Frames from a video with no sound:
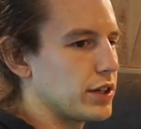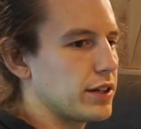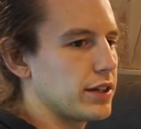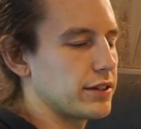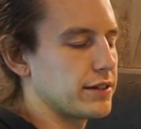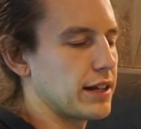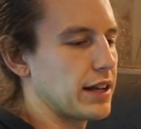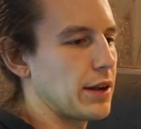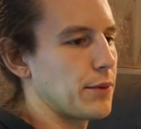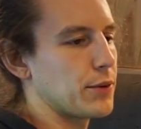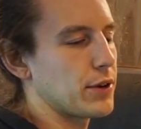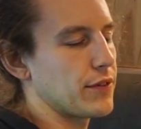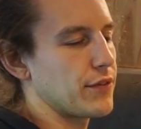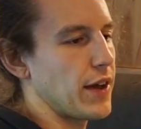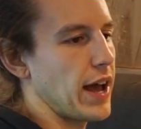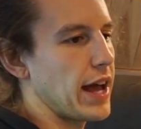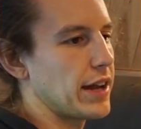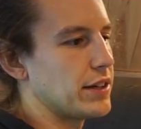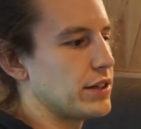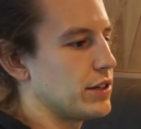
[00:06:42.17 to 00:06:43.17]
because then I would have
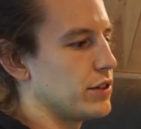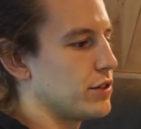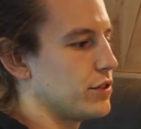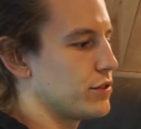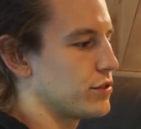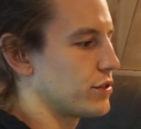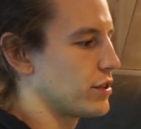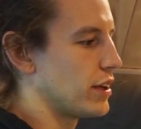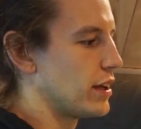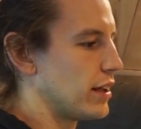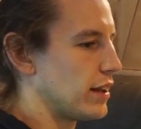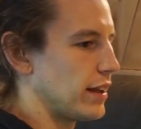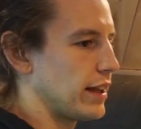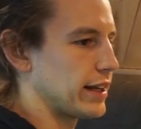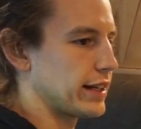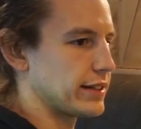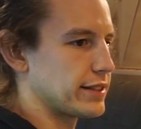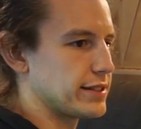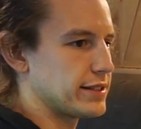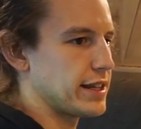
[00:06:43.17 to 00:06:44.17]
had to use
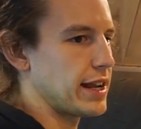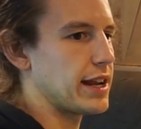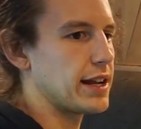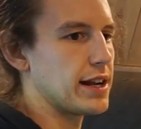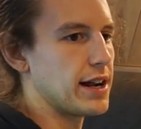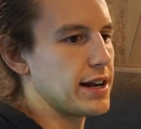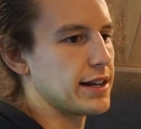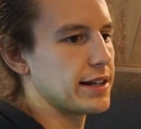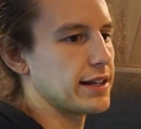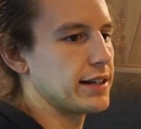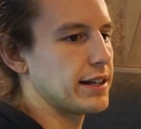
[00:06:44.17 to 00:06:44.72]
like a stain on it,